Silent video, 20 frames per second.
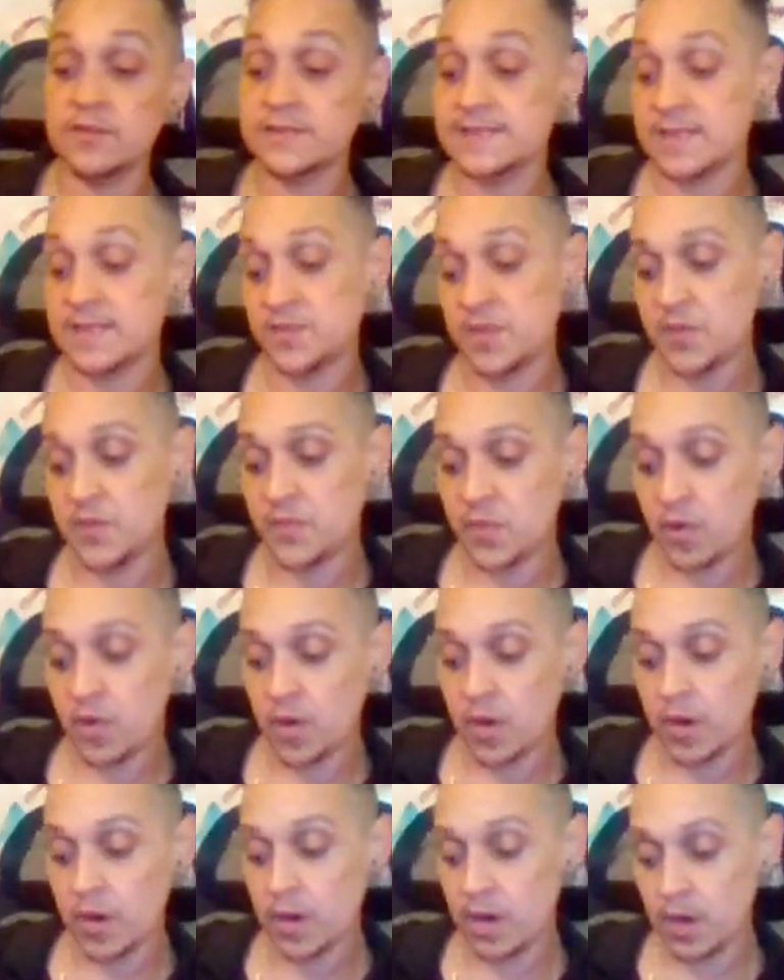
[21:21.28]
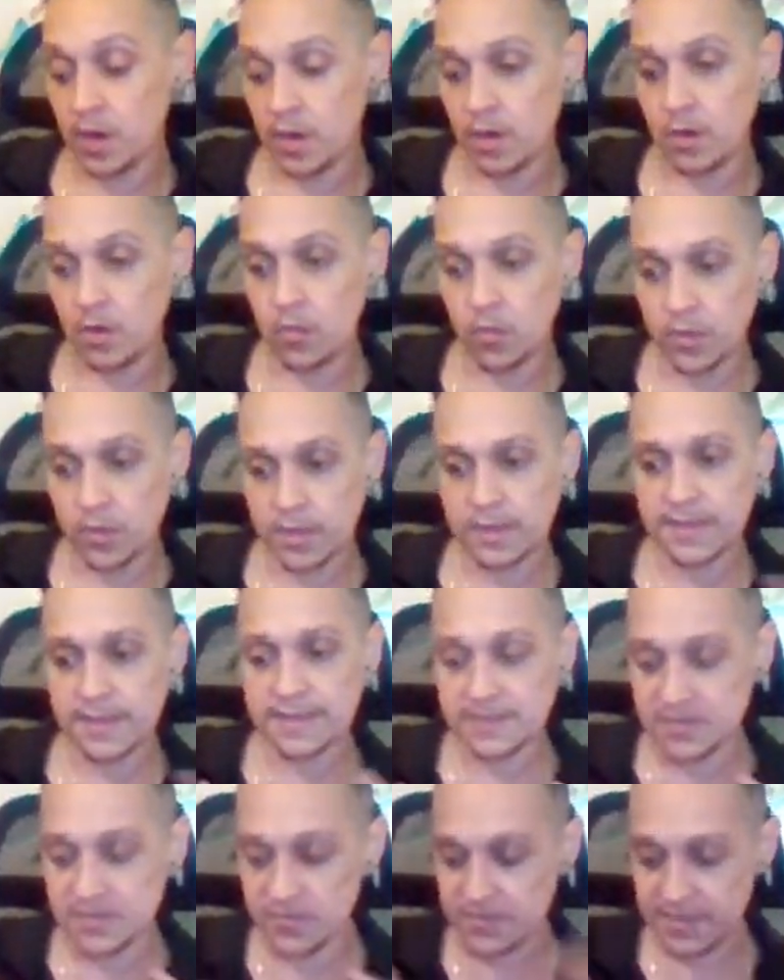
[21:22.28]
looks like people are
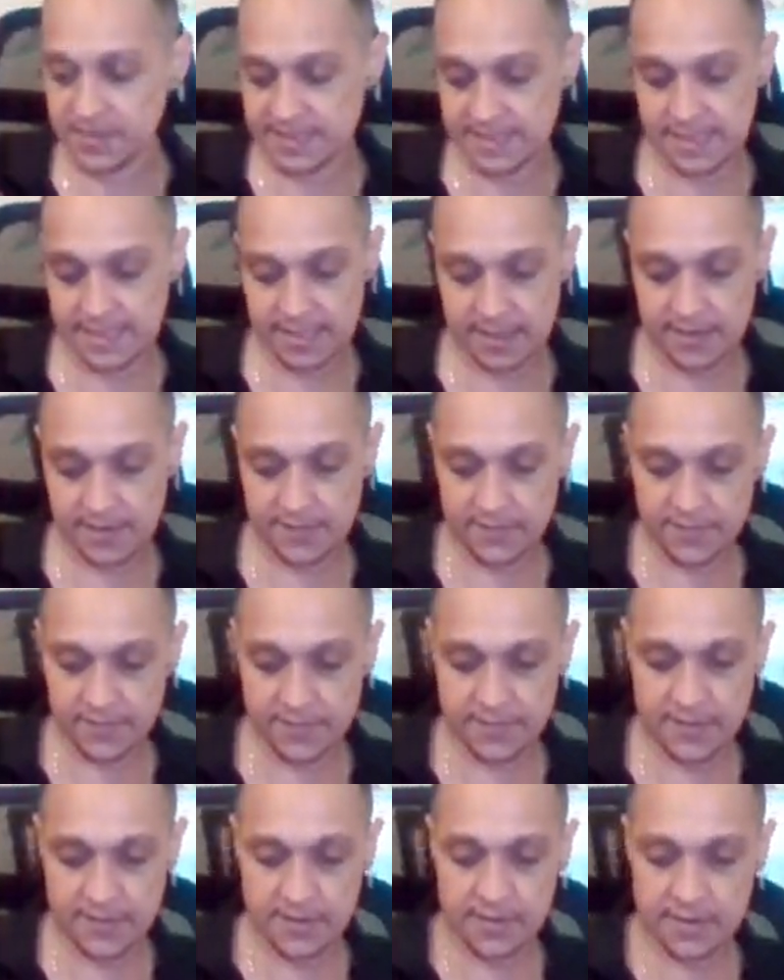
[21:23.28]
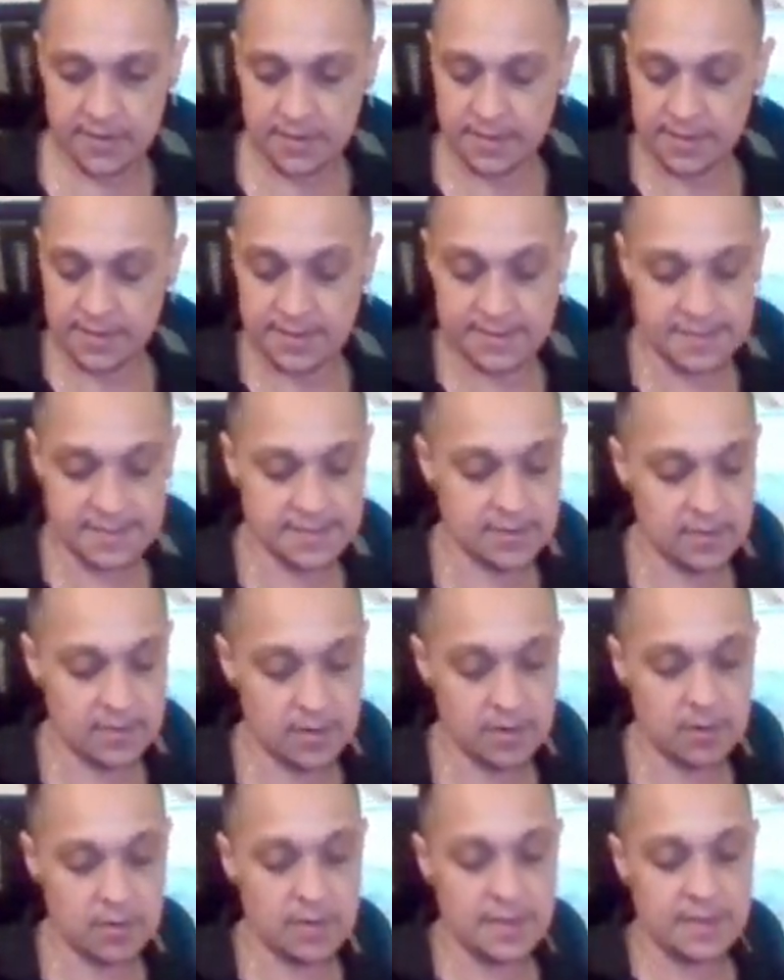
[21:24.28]
willing to receive.
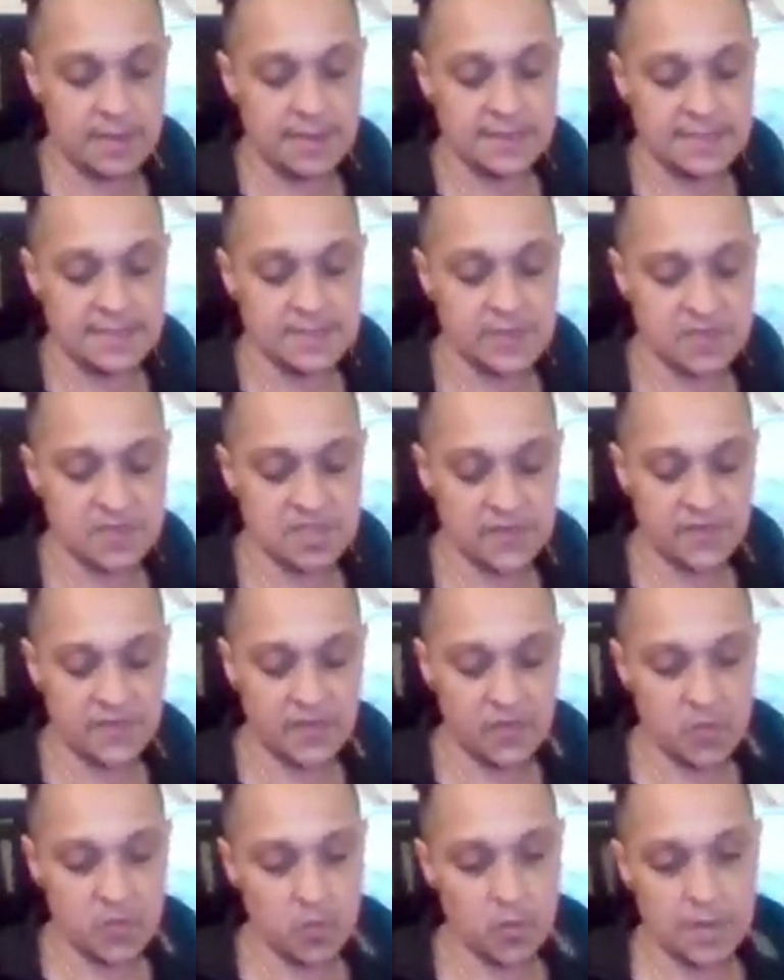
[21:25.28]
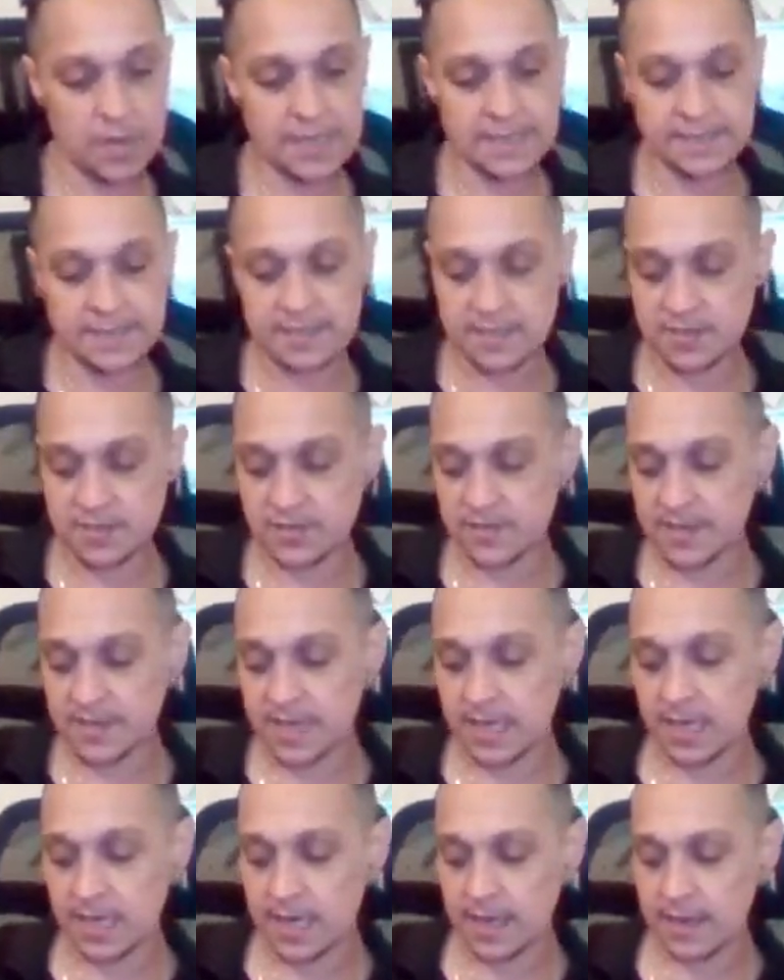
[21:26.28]
So, especially if you've been waiting to do
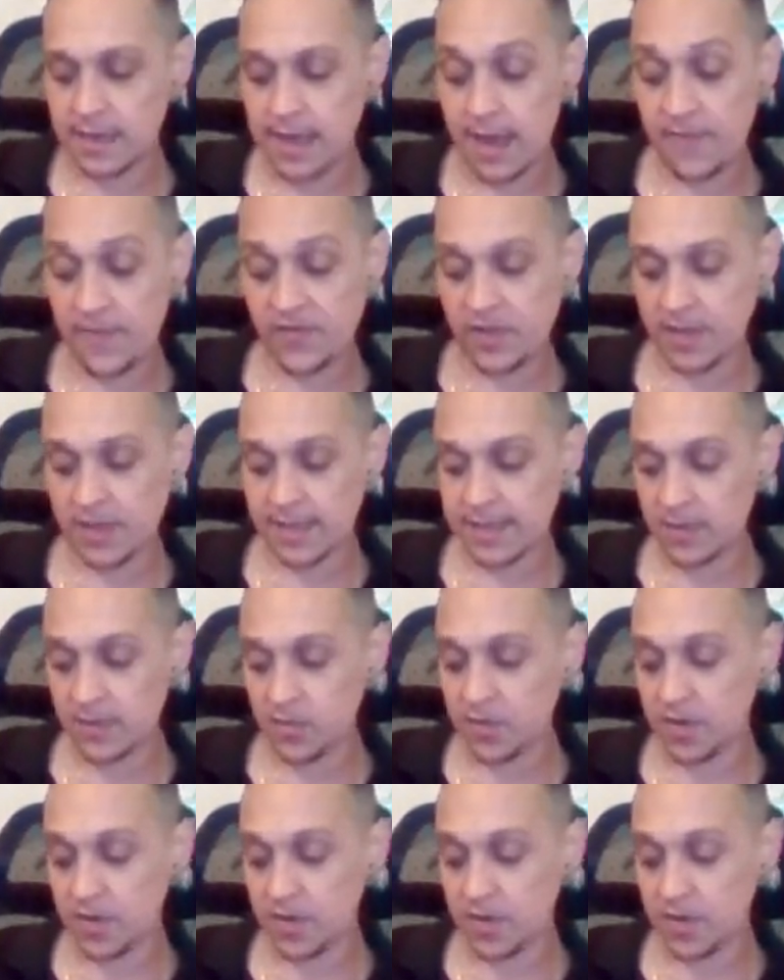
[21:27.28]
that, I feel like it